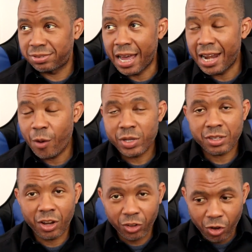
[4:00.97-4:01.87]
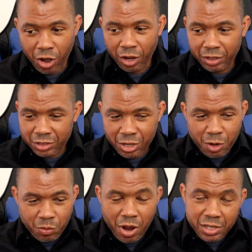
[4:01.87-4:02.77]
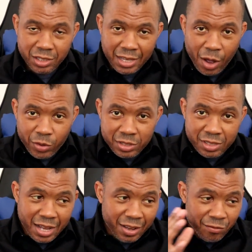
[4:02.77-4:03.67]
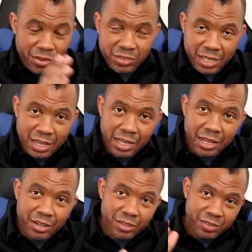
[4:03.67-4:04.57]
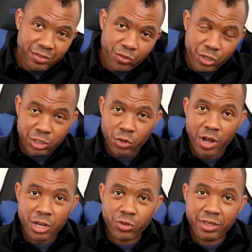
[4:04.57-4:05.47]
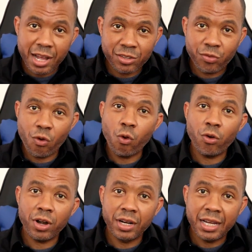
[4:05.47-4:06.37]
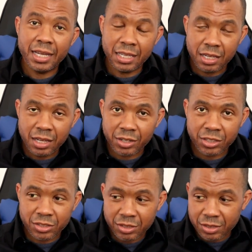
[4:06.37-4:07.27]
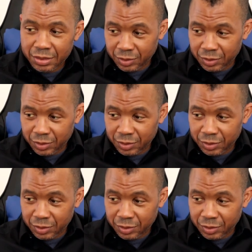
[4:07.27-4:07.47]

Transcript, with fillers: And that was a long term project. That was 50 a year. For 200, that's four years.